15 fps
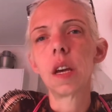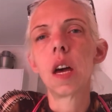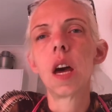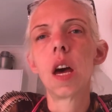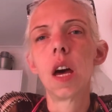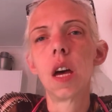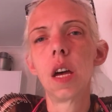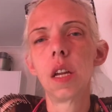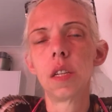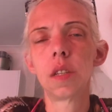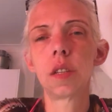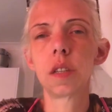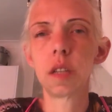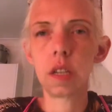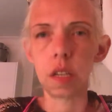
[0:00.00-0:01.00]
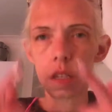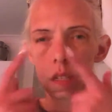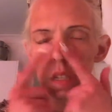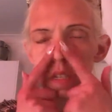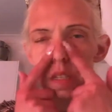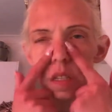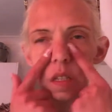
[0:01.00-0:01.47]
and
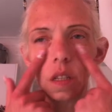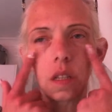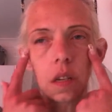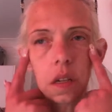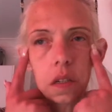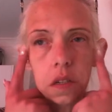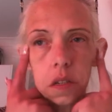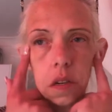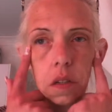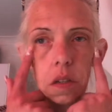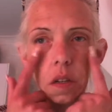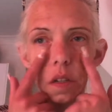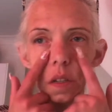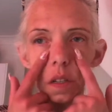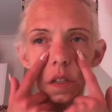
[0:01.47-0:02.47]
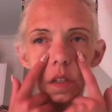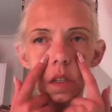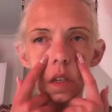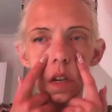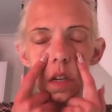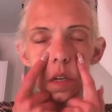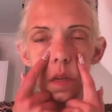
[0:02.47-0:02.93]
these dark
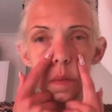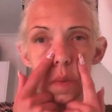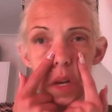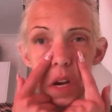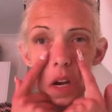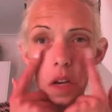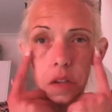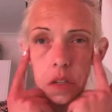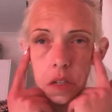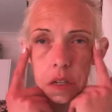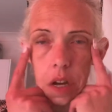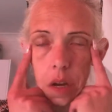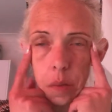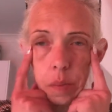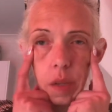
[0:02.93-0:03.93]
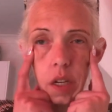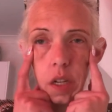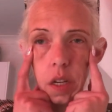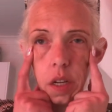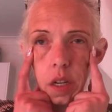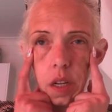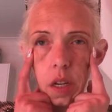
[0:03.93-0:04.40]
circles under my eyes aren't helping.